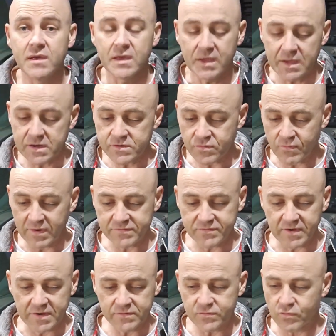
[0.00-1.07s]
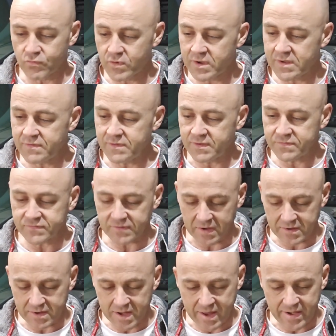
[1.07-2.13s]
interesting to read this
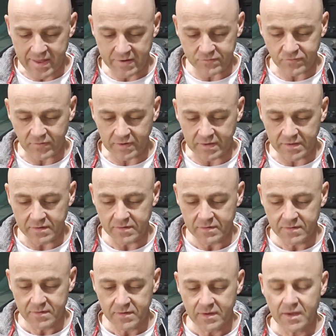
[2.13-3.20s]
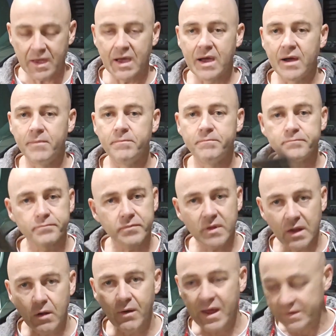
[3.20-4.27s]
and actually
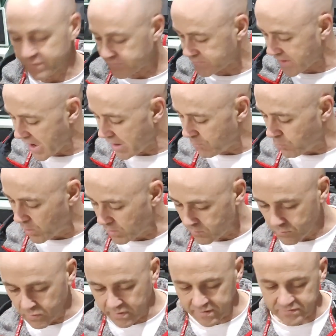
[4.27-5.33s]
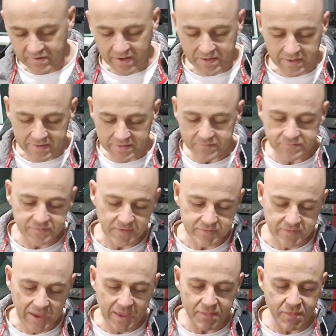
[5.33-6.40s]
you know, understand what exactly it is that
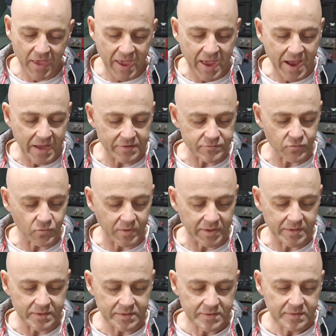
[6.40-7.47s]
they are doing.